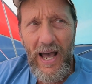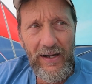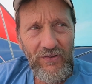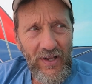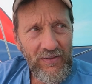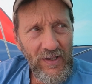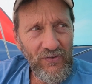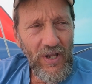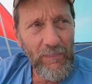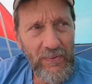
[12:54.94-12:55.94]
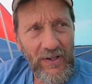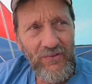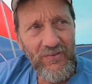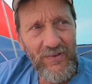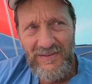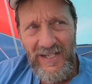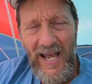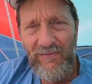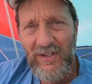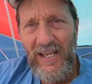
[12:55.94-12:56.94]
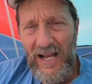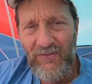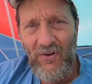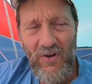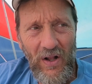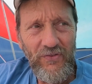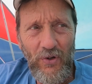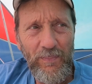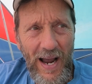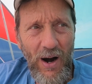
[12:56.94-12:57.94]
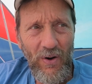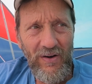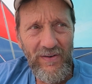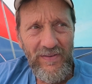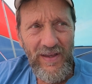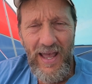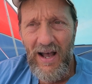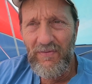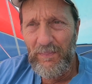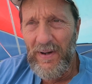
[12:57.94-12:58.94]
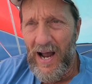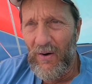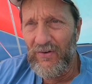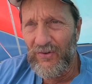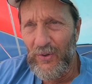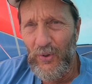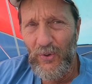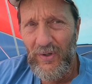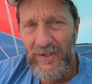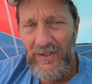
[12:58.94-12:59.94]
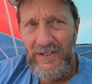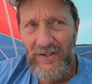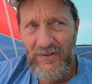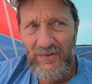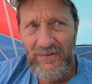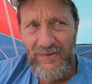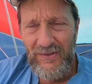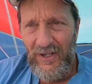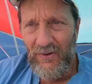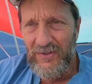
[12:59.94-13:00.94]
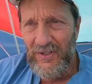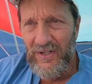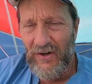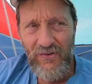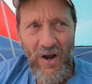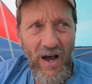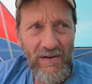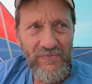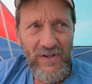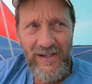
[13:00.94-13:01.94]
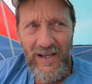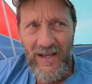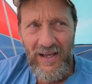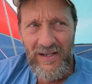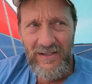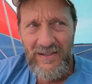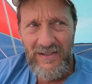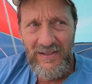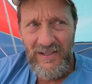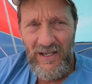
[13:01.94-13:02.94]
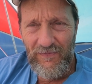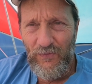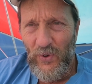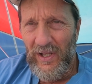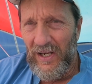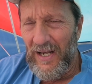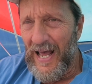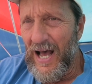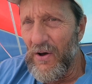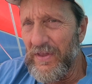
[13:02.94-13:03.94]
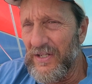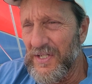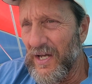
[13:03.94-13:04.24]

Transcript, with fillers: line is that these companies, they have the cancel culture power. They have the power to, uh, you know, to cut you off. And if we allow these